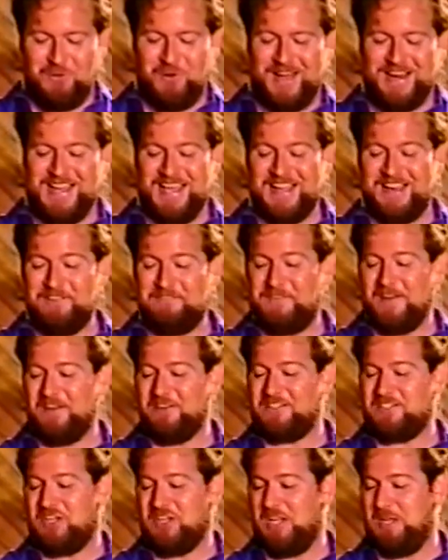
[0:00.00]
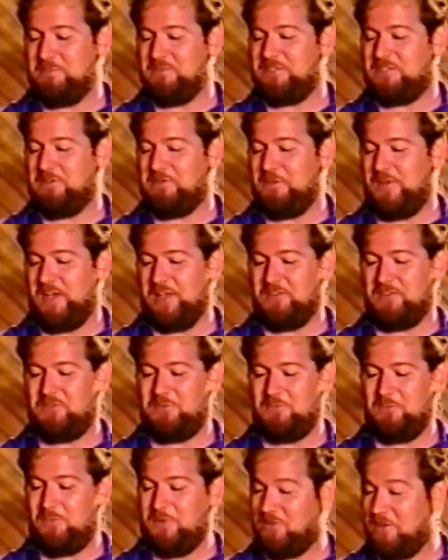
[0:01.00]
what NFL team's
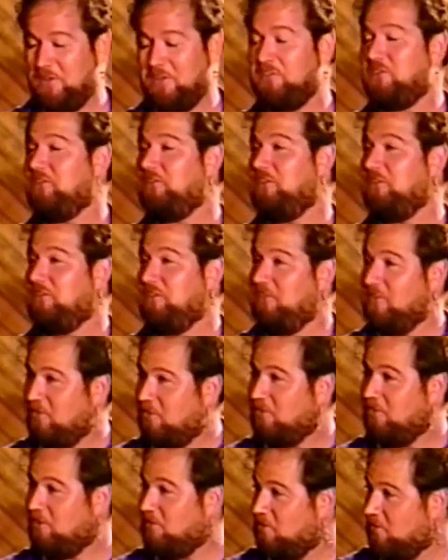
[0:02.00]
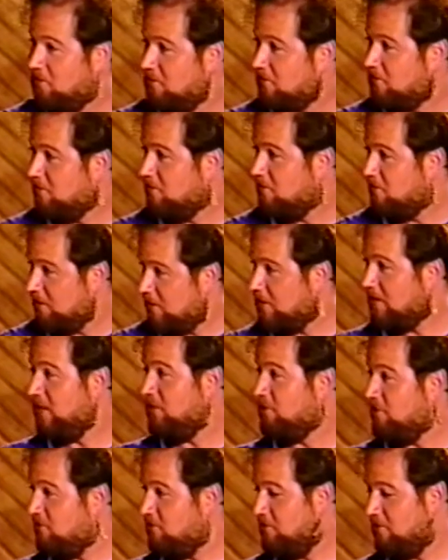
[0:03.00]
defense was, no, this is easy. This is easy. You're going to
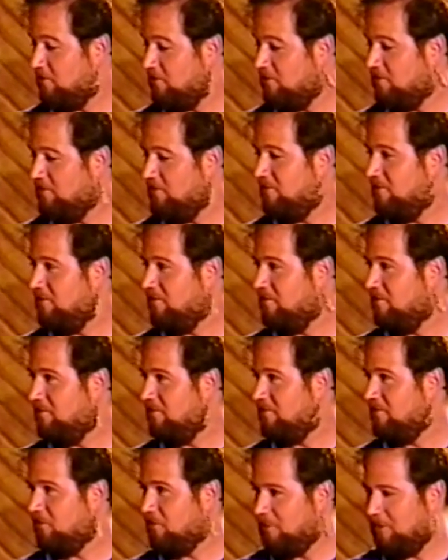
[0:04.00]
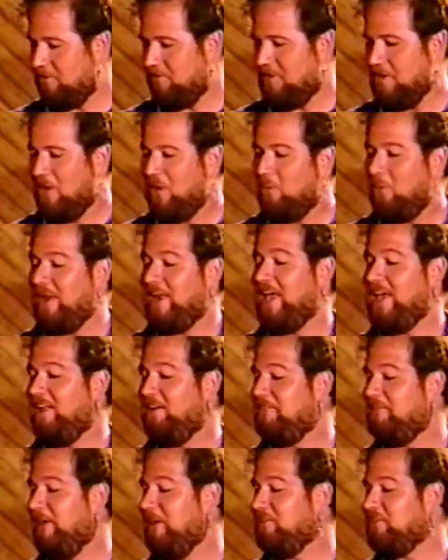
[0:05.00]
get this one. You will. What
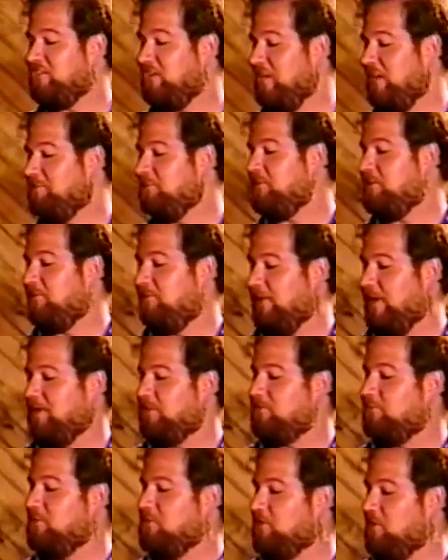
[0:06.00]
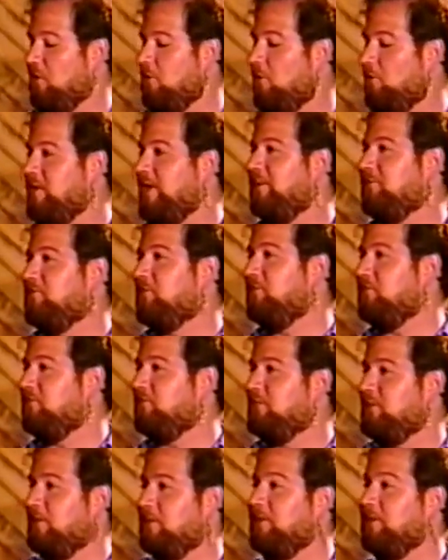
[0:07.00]
NFL team's defense was known as the
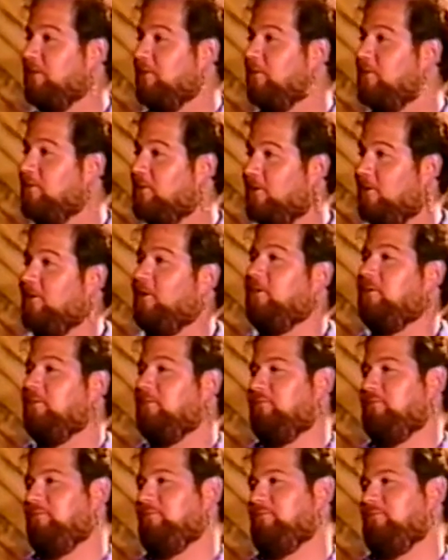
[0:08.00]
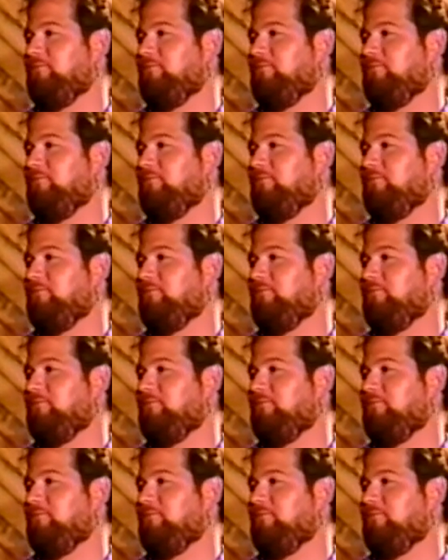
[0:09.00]
steel curtain?